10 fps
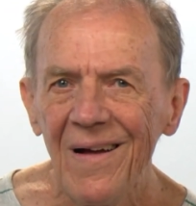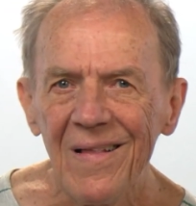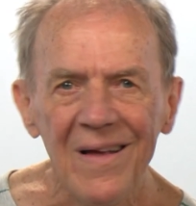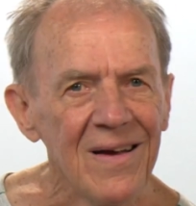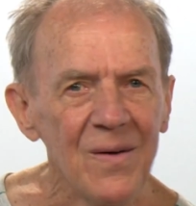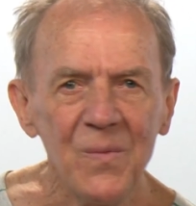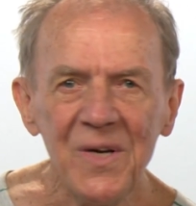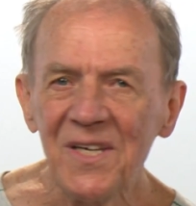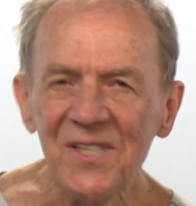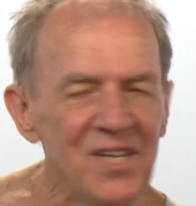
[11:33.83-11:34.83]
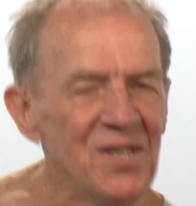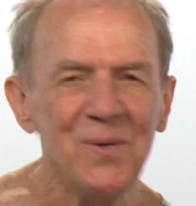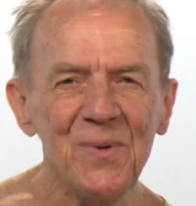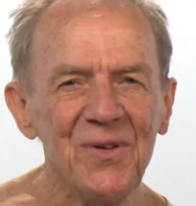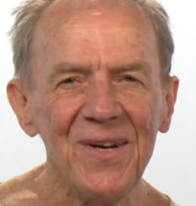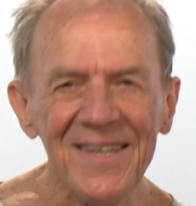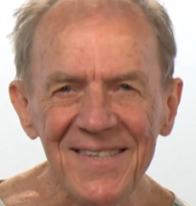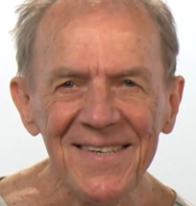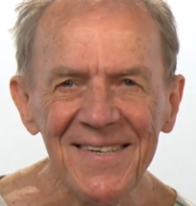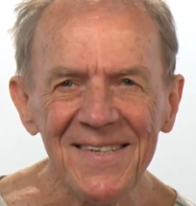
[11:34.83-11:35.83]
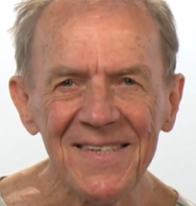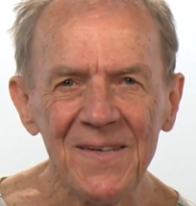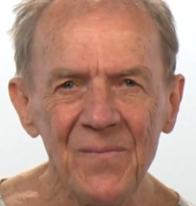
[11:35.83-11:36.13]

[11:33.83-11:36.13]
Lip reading: Like, we continued with the lessons.